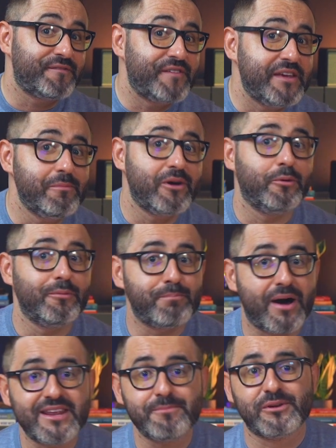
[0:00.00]
female
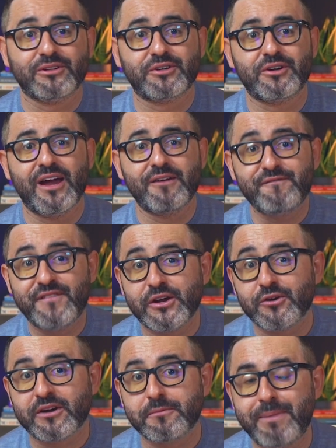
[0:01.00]
bodybuilder and
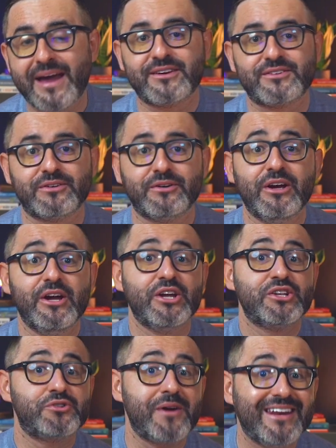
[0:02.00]
figure competitor,
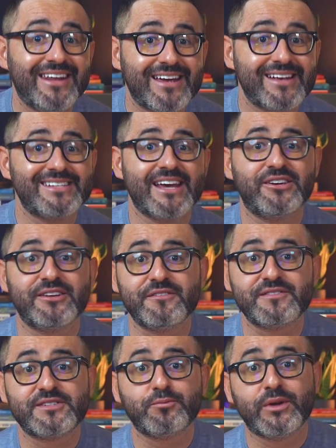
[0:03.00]
training
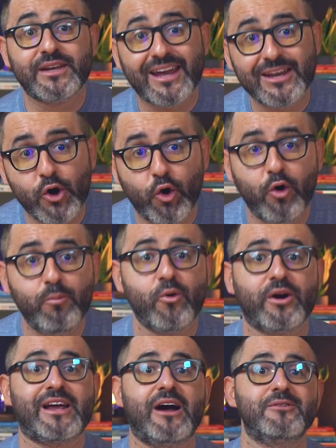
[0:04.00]
executives with in-home
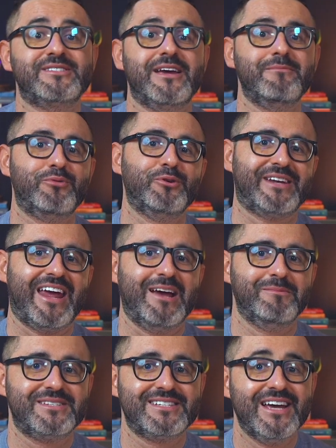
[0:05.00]
workouts and boot
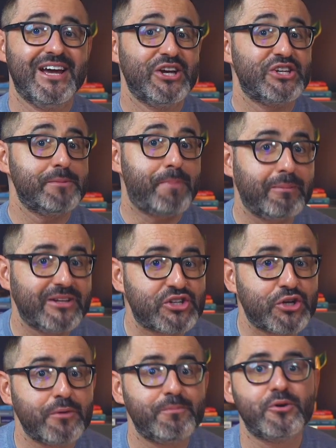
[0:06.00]
camps. She
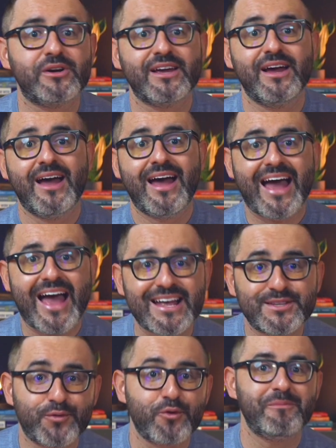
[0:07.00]
published her book
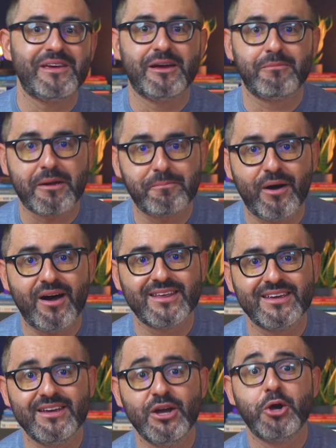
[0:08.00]
As For Me and My
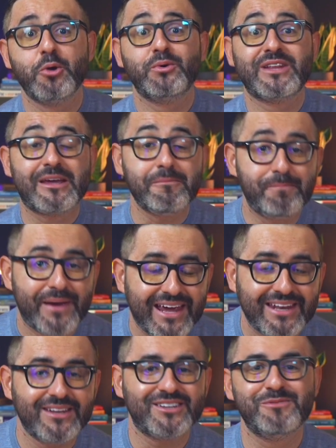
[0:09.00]
Body with a
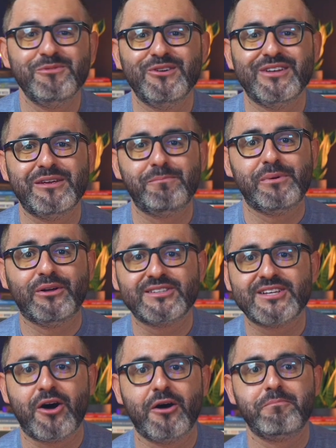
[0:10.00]
companion community
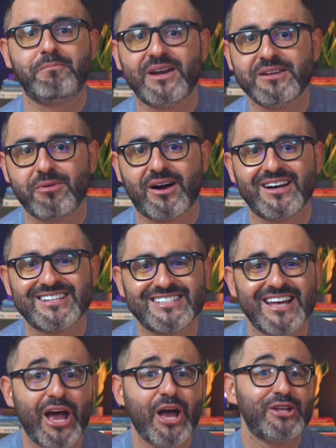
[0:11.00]
built on
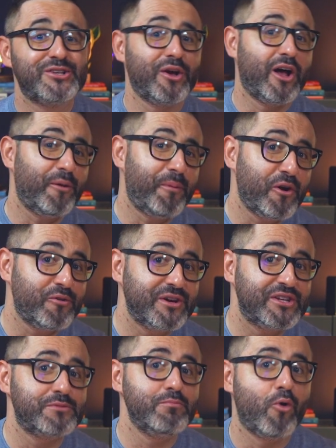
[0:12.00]
BuddyBoss to help her
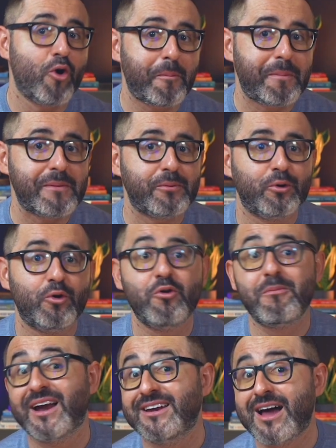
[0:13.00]
reach more people who
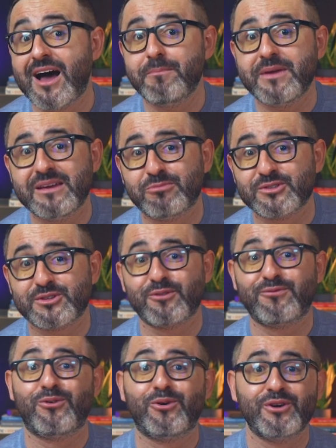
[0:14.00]
might not be able to
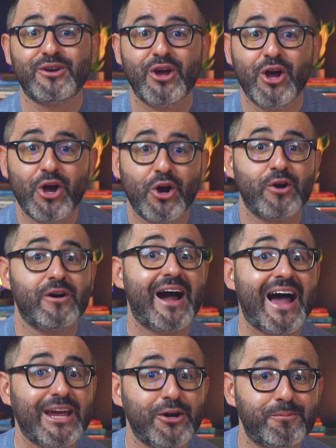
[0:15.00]
afford her
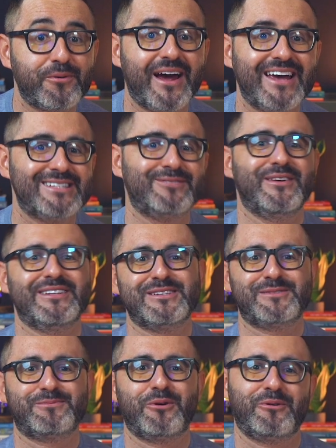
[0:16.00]
higher priced
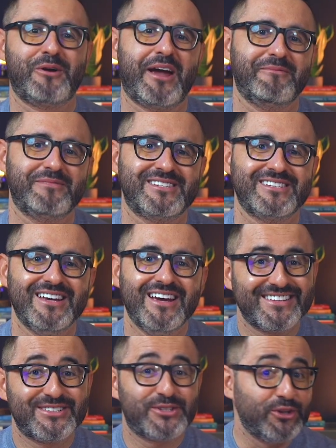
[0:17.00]
fitness programs.
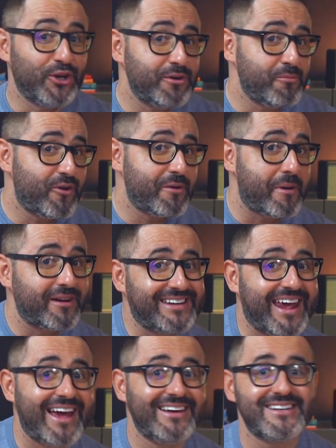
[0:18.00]
To learn more about
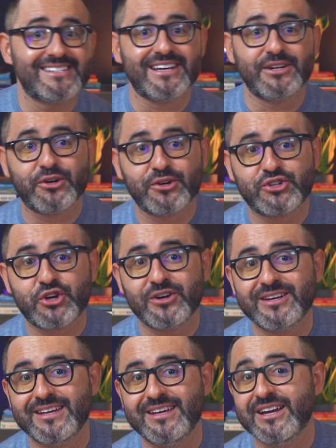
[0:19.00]
Candice and her
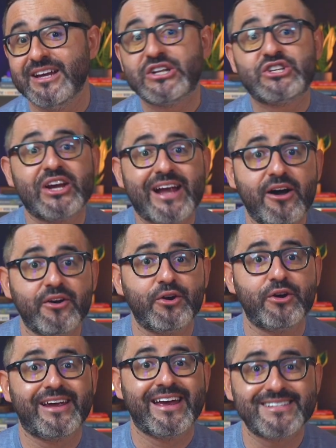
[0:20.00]
journey, check out
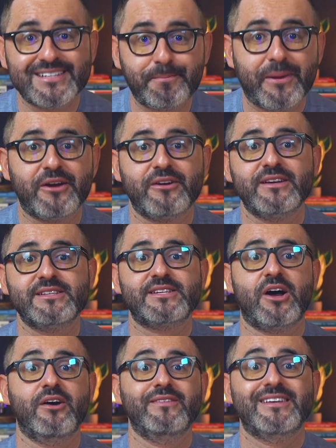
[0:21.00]
her guest appearance
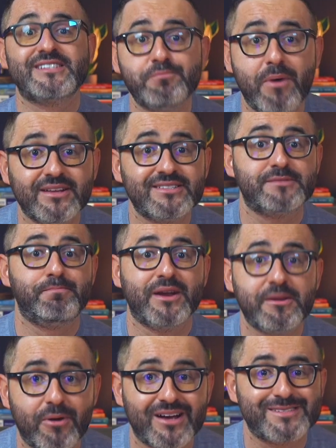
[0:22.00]
on this month's
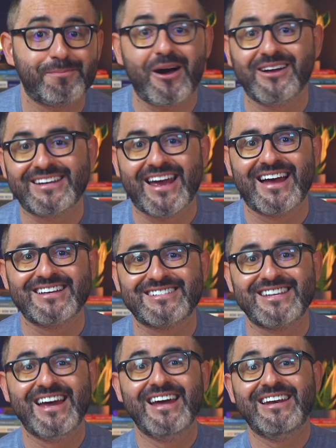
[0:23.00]
Buddy Boss
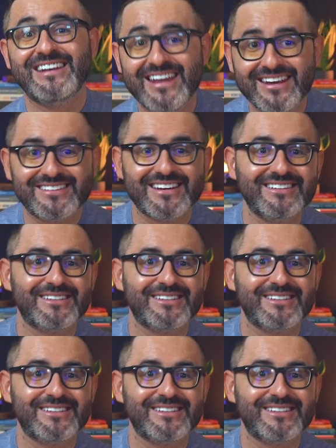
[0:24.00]
podcast, linked in the